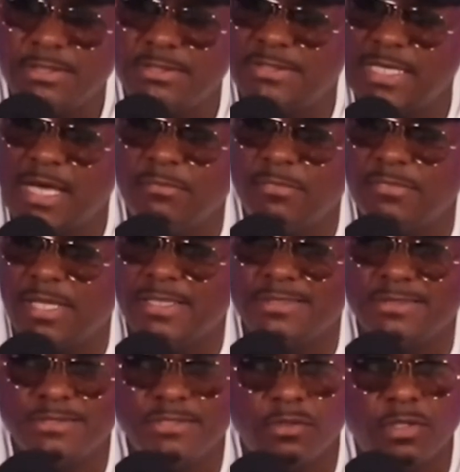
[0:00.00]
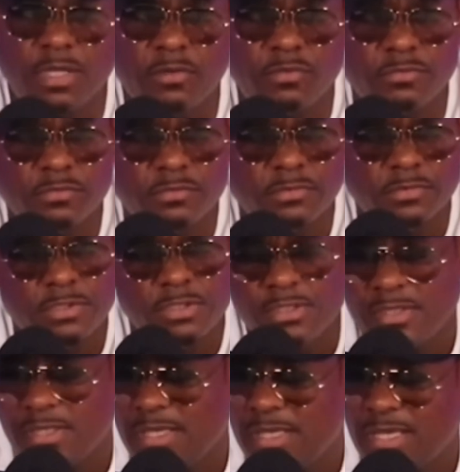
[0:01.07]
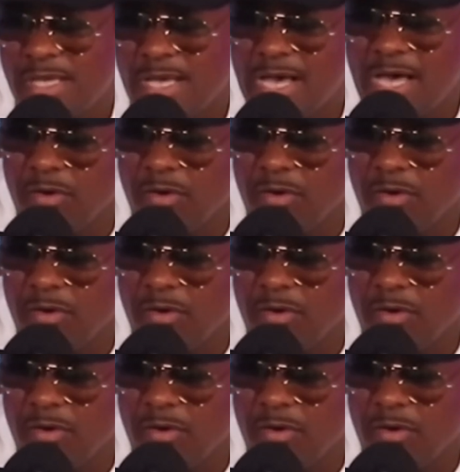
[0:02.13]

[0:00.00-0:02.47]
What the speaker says: stopped me like, "Solo, I